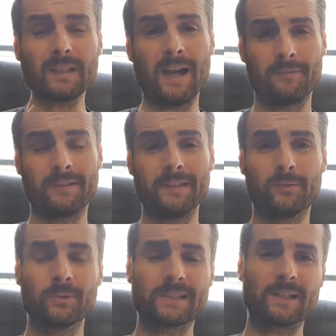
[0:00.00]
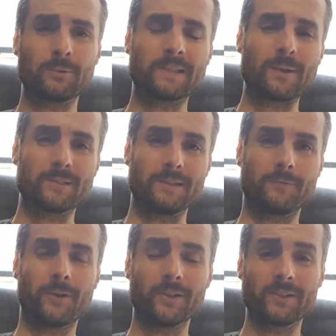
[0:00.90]
after
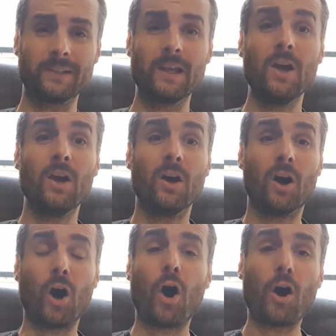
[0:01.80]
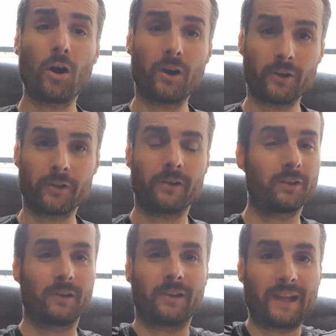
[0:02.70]
2014 or
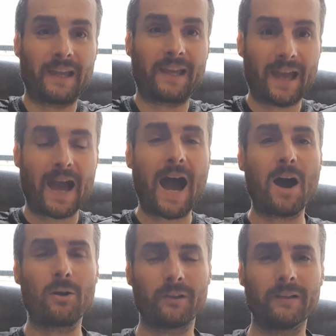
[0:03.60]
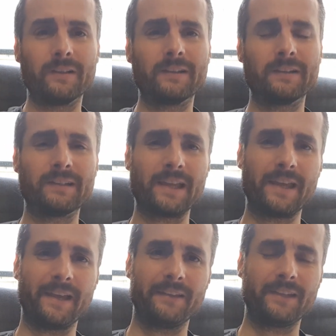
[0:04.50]
uh, our,
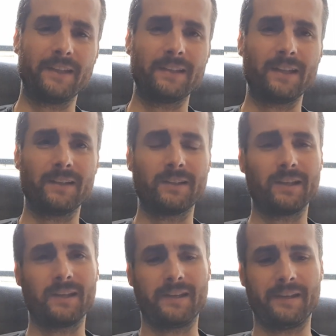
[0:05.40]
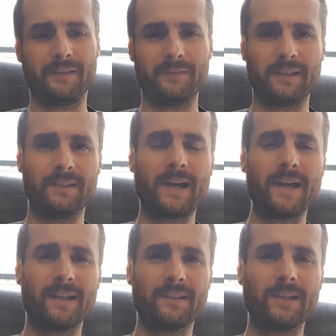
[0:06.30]
the, the, the, the,
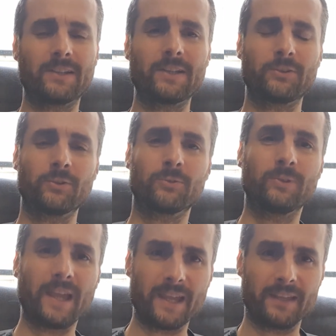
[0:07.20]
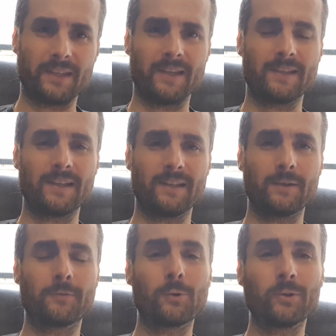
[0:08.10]
the dictator today, the, the,
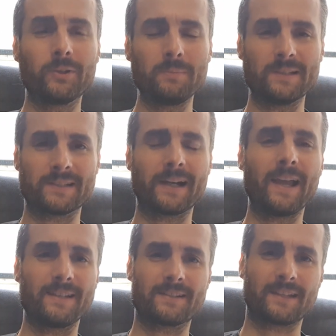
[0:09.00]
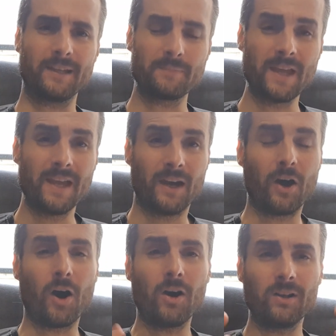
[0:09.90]
the Volodymyr Zelensky,
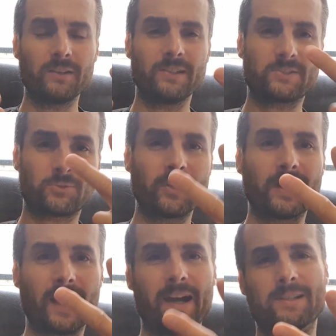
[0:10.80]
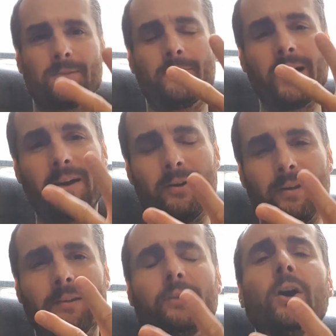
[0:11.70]
all these three guys,
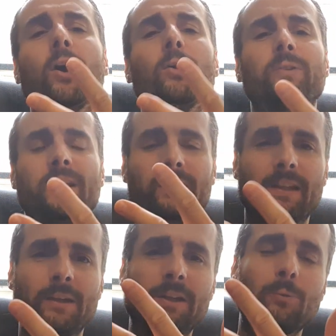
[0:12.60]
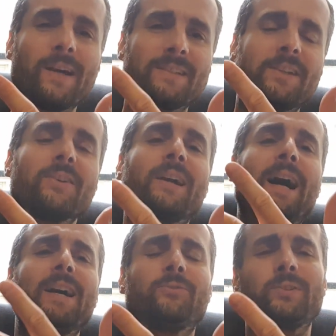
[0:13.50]
very known in, in Western
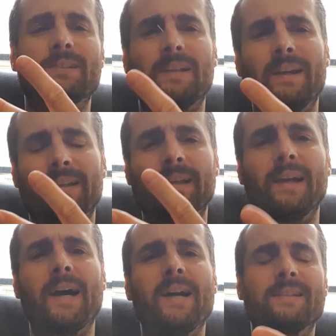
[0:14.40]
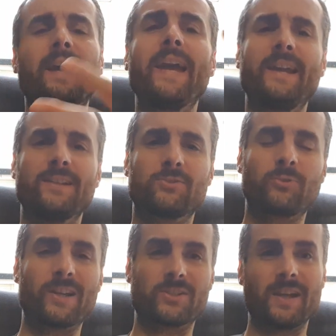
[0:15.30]
countries, like the guys against
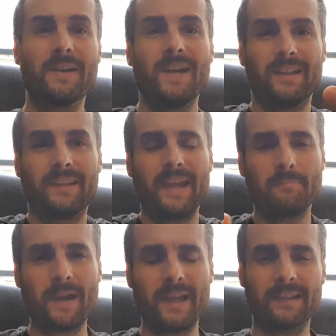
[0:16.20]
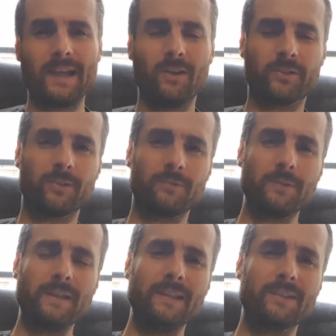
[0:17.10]
Russia, they made a lot of
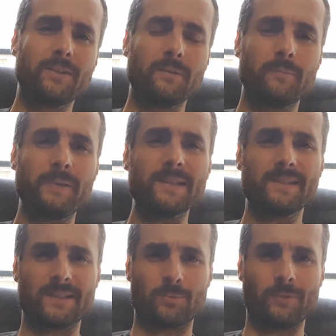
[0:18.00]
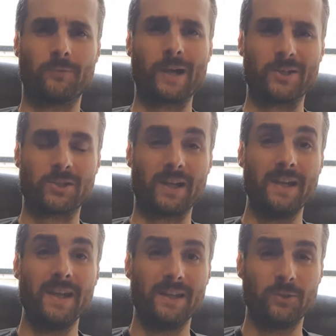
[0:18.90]
business with Russia.
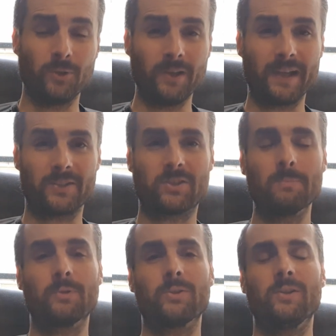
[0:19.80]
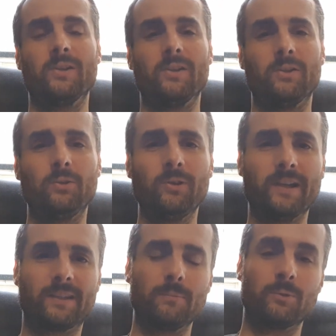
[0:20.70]
Yulia, Timo, uh,
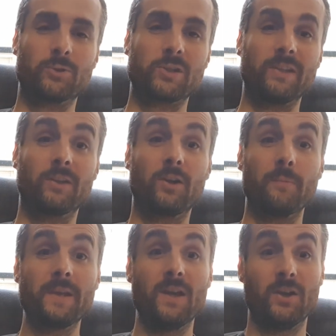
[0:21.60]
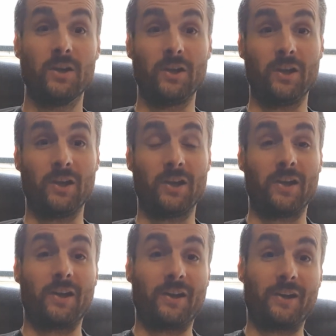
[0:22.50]
Yulia Tymoshenko, in
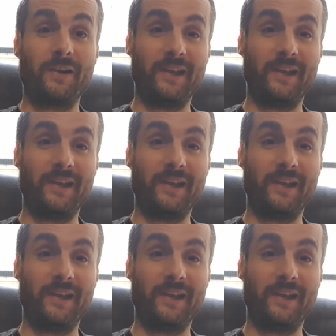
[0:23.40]
uh,